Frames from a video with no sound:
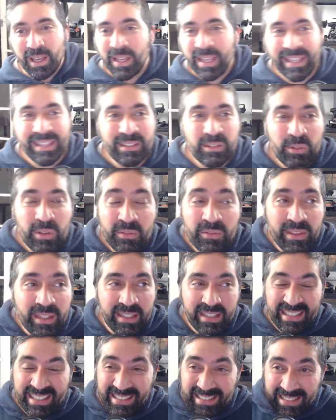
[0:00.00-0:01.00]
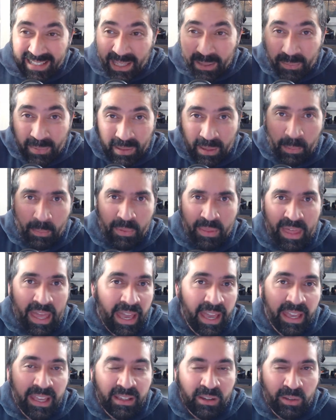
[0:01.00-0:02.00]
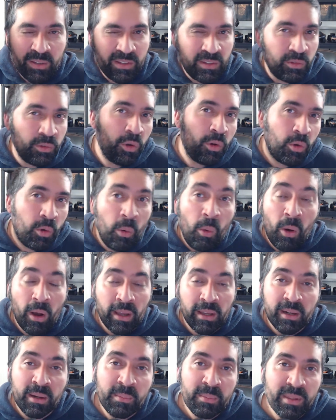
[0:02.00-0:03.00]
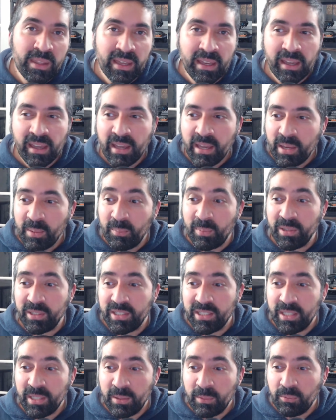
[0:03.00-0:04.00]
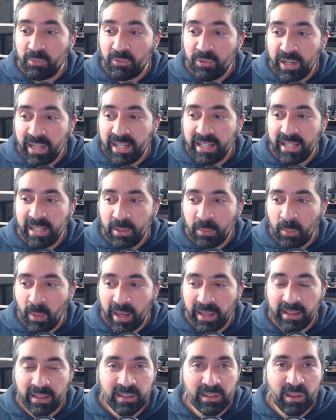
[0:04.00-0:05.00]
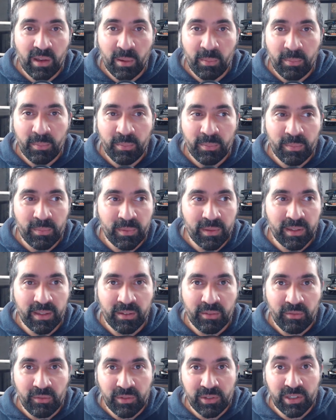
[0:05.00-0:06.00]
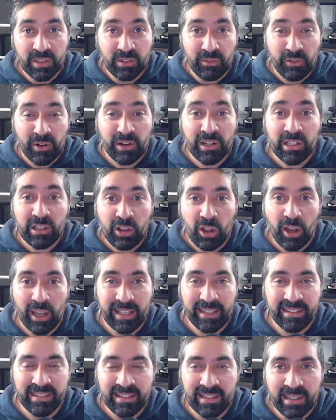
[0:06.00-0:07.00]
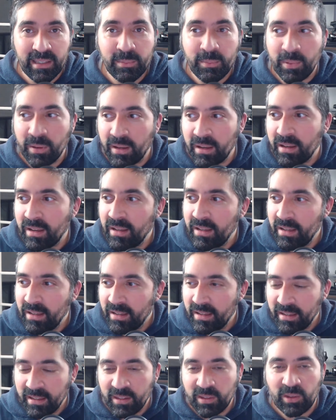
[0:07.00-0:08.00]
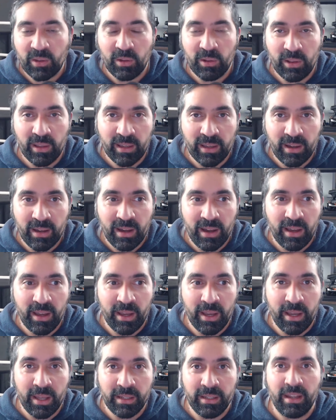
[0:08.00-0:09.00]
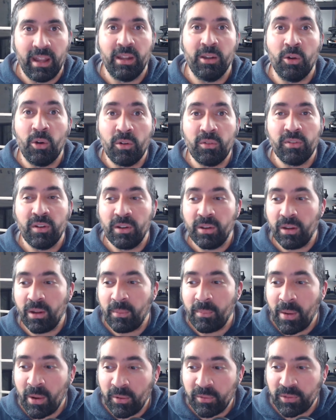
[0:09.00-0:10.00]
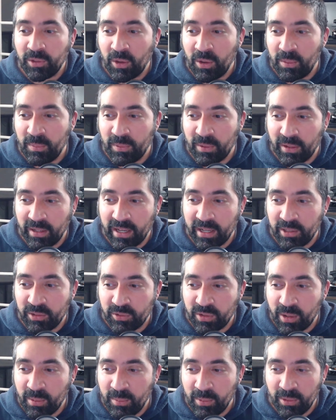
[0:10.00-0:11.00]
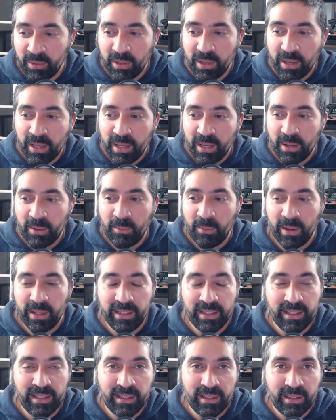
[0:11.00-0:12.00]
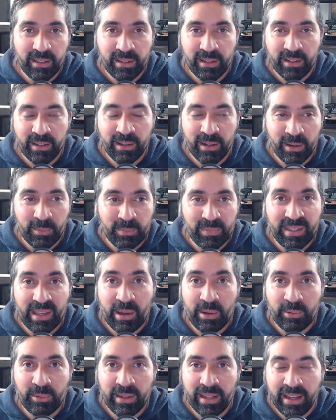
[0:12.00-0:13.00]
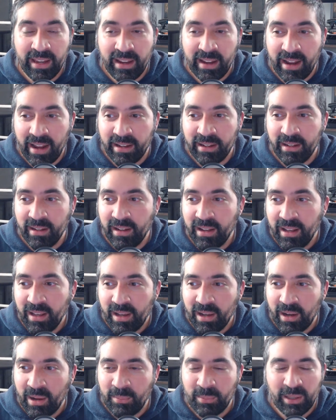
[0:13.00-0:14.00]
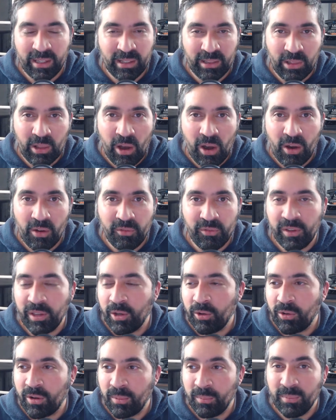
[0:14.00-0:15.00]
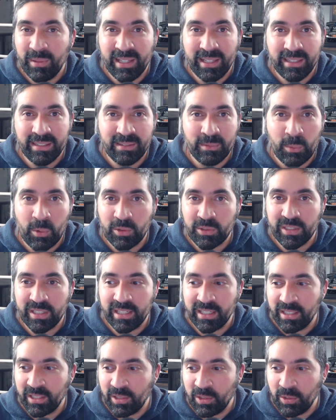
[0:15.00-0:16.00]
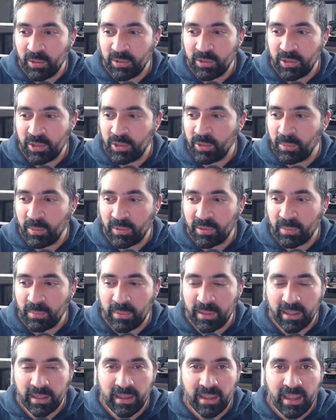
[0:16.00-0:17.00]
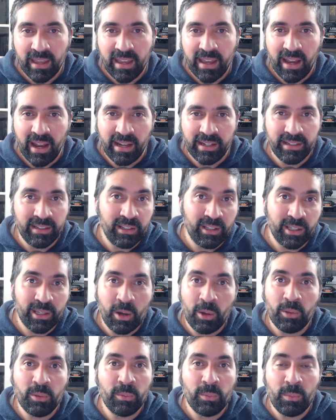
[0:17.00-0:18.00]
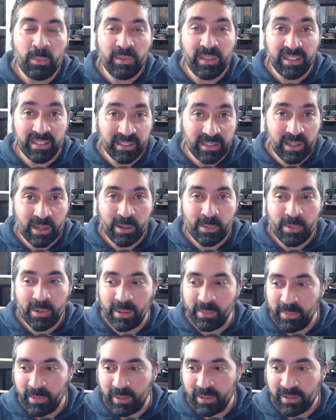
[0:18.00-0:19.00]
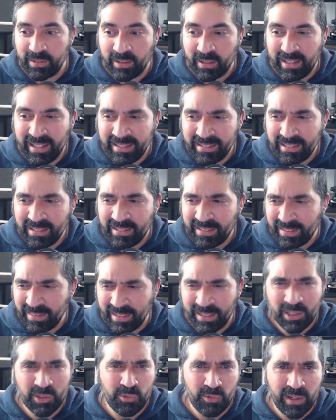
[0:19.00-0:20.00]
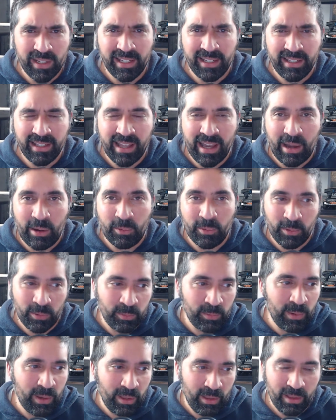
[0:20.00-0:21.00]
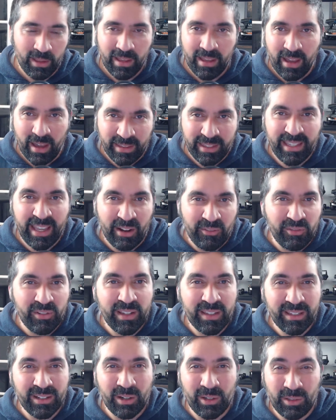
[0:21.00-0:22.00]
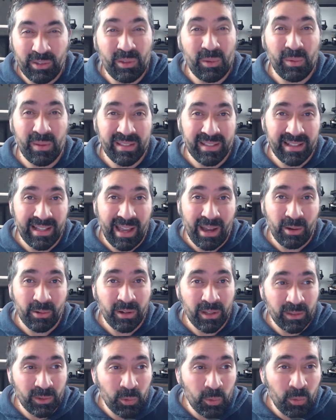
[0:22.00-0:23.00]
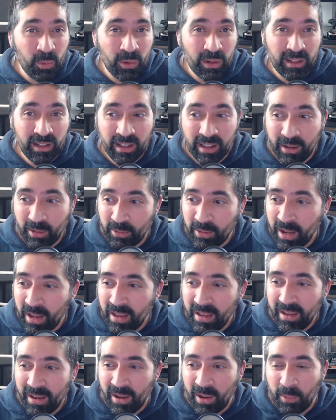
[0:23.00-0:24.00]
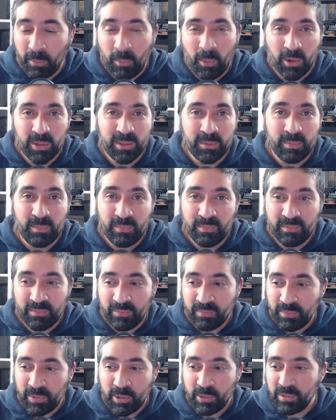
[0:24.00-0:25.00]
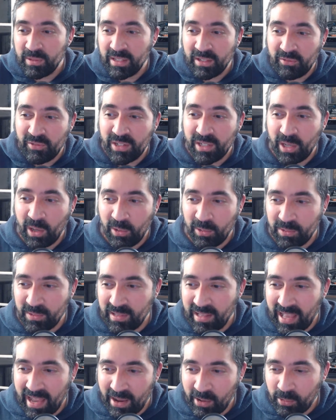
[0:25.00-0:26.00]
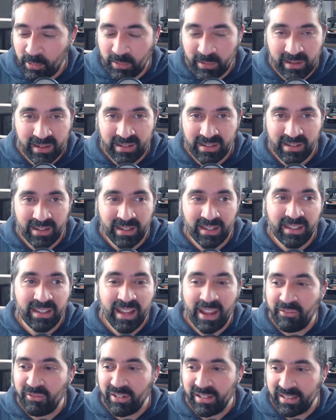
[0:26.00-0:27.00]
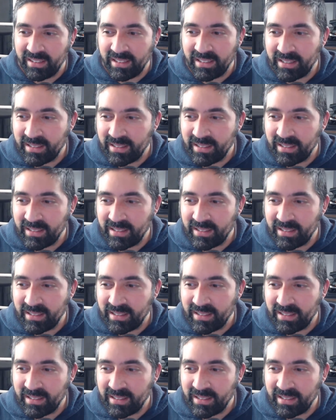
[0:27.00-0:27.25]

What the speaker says: It's not even that she sleeps up there, because it's not quite up there, but she really wakes up. She's a very light sleeper. So like, and often, amount of times I get in trouble when I'm down here and I'm like laughing or I'm watching YouTube or something, and like I'll disturb her because I listen to things really loud as well. I think everything I do is loud. I talk loud, I watch music videos loud, and everything.